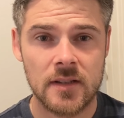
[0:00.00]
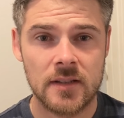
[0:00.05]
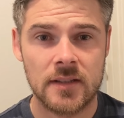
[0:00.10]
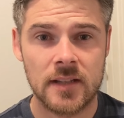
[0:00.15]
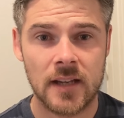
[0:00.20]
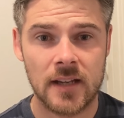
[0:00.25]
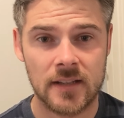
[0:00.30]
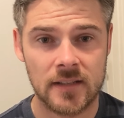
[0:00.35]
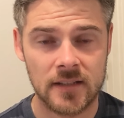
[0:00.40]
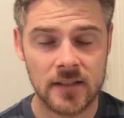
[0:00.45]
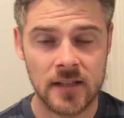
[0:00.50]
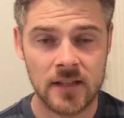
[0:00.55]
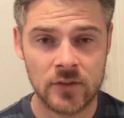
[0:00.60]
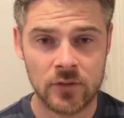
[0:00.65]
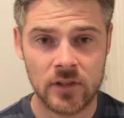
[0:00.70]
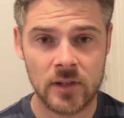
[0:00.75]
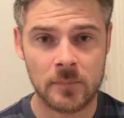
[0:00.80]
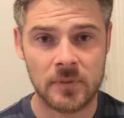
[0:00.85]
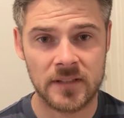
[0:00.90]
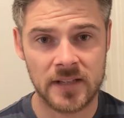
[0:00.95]
that
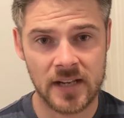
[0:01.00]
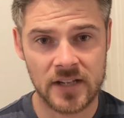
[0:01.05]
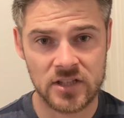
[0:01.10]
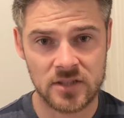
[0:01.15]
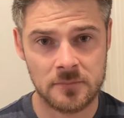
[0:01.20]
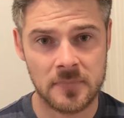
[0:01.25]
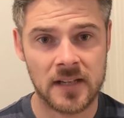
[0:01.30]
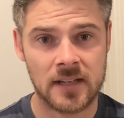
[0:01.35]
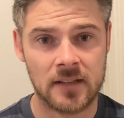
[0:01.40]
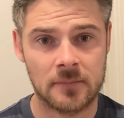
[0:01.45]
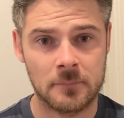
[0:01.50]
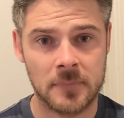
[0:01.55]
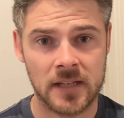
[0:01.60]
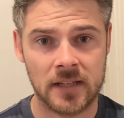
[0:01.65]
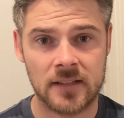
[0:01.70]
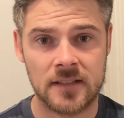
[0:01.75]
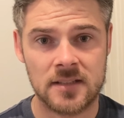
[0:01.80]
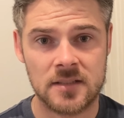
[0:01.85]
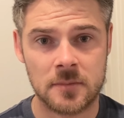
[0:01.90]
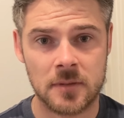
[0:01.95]
another protection
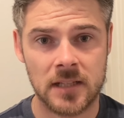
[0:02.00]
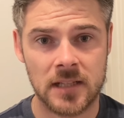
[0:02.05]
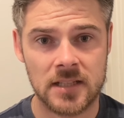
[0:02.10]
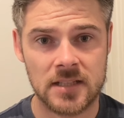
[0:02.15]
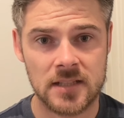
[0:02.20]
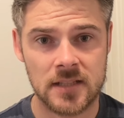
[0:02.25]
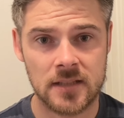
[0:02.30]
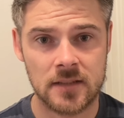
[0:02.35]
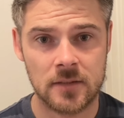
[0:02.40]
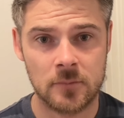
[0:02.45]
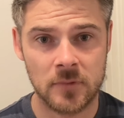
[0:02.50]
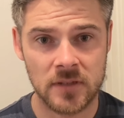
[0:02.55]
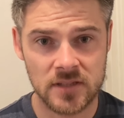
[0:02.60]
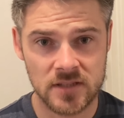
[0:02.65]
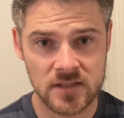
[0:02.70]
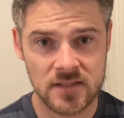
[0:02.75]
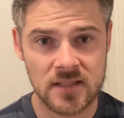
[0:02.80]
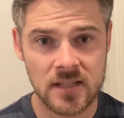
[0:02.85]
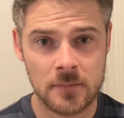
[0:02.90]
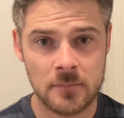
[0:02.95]
mechanism kicks in, which
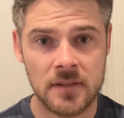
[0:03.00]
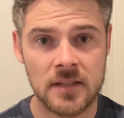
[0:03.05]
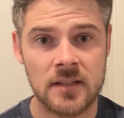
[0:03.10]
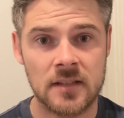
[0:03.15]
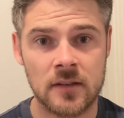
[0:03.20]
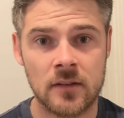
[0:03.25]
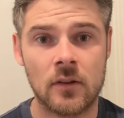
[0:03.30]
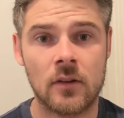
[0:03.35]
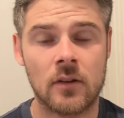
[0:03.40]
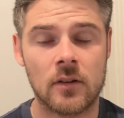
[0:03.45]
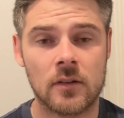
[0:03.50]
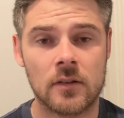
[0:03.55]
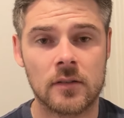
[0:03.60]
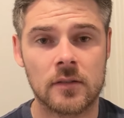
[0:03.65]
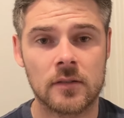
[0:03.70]
is DPDR,